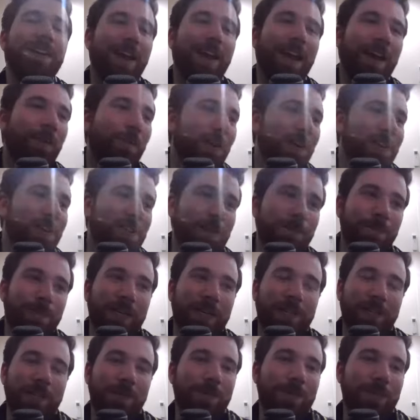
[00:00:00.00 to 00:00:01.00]
NYC
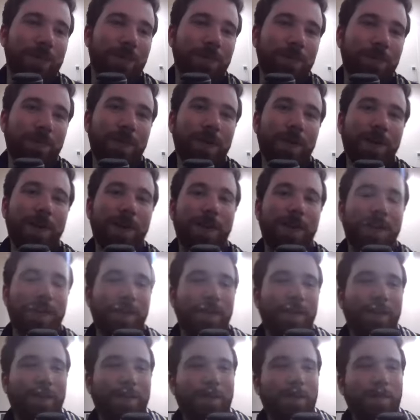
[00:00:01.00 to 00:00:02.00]
picks up some
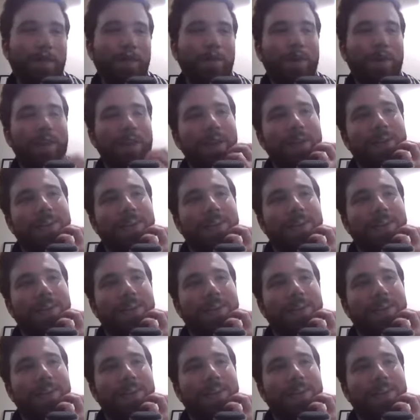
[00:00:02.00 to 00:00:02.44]
really